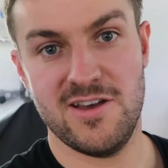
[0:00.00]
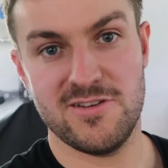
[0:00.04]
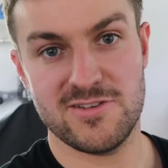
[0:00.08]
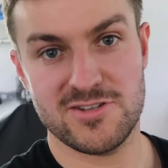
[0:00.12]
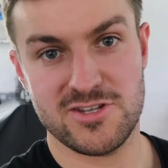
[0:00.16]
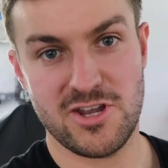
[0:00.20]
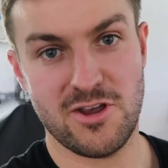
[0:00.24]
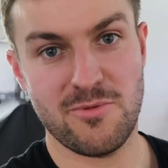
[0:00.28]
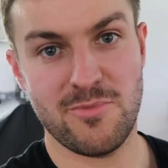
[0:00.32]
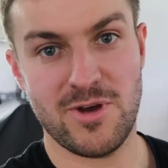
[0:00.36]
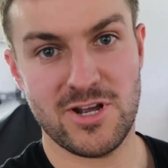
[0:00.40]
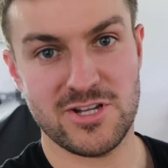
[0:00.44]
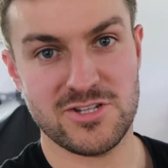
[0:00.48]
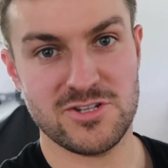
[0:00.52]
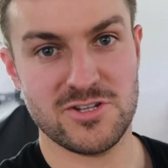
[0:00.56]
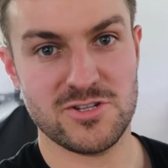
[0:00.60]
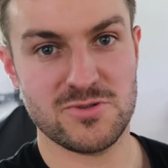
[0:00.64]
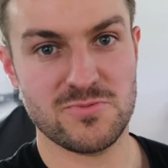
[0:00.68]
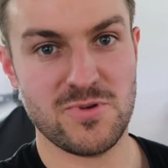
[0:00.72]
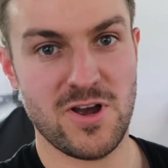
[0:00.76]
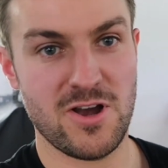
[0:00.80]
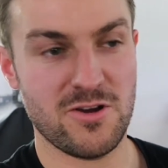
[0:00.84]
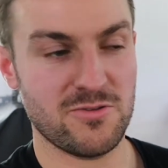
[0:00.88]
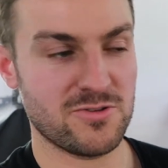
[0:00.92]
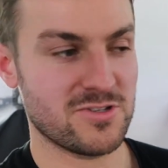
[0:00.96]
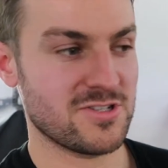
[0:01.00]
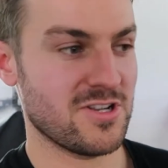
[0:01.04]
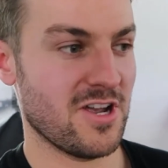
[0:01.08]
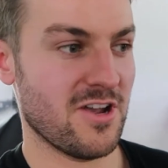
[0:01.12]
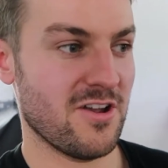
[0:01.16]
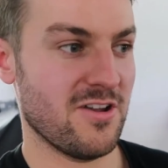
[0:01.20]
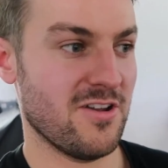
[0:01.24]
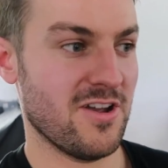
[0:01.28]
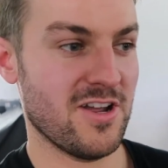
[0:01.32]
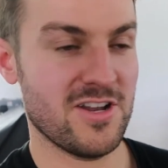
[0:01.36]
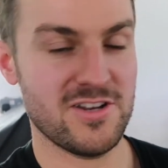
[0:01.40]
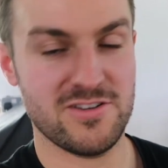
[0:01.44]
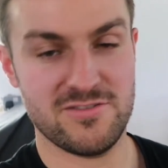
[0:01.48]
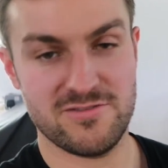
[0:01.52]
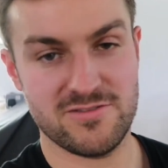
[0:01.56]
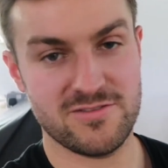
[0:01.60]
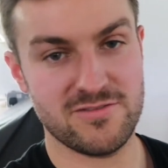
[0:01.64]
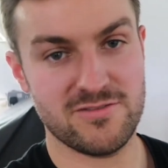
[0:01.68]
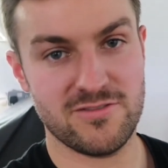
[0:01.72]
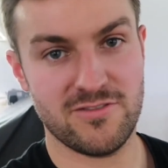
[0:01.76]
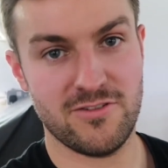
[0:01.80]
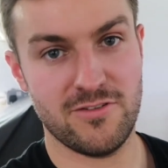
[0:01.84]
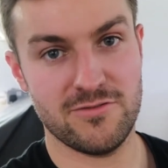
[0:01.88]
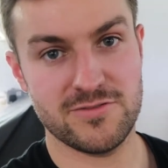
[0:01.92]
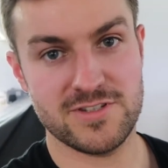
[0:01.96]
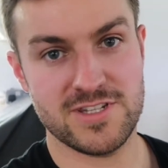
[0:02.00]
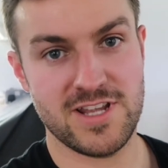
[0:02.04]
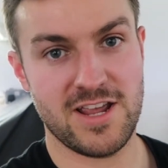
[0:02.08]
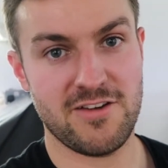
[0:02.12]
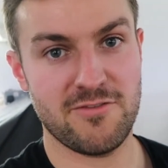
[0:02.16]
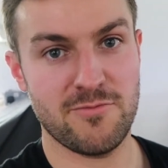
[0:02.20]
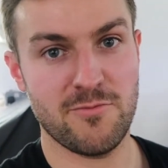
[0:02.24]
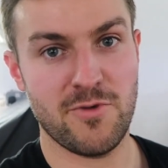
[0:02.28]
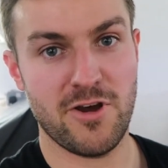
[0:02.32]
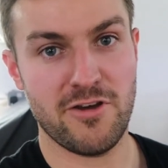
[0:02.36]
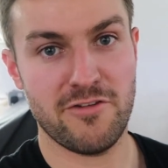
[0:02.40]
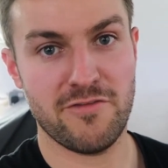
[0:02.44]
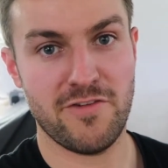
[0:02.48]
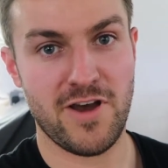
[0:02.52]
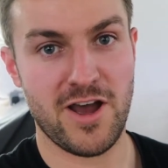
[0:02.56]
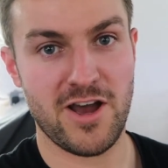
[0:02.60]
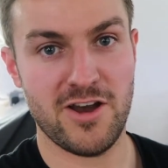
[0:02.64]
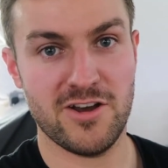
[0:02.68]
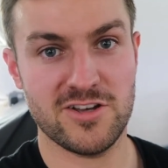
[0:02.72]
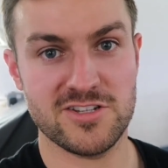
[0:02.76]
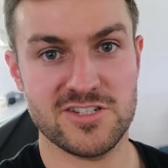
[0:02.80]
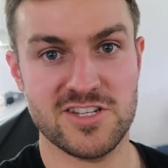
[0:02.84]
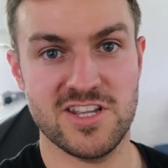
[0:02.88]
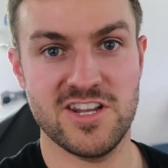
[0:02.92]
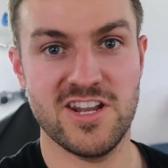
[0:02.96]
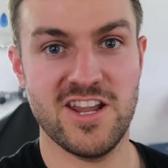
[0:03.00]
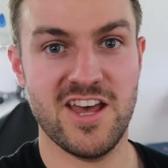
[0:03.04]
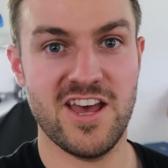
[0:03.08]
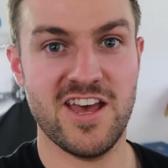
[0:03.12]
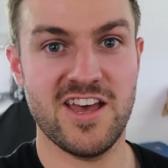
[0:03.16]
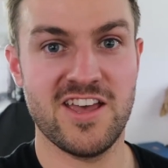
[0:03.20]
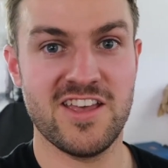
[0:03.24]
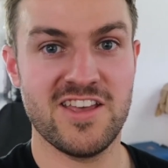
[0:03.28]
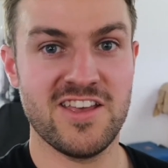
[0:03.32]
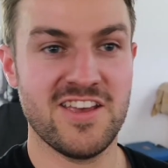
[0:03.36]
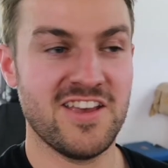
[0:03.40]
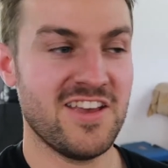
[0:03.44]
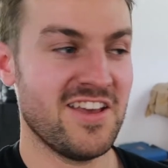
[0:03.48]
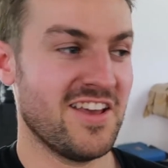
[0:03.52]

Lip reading: so much as well. So, and obviously having my fat ass in there